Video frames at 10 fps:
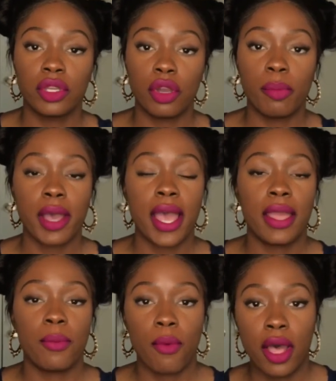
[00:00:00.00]
go
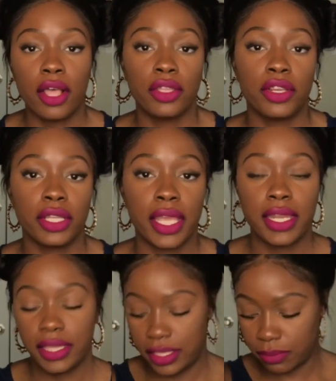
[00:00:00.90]
by while you're
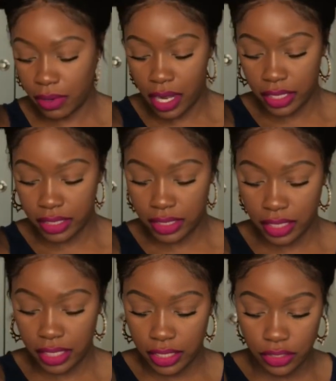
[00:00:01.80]
letting these products
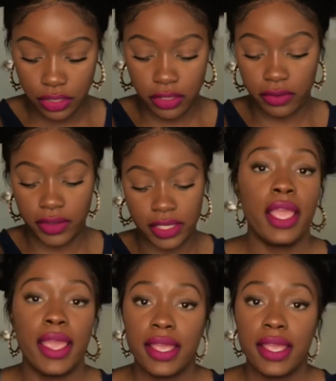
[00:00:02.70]
sink into your face.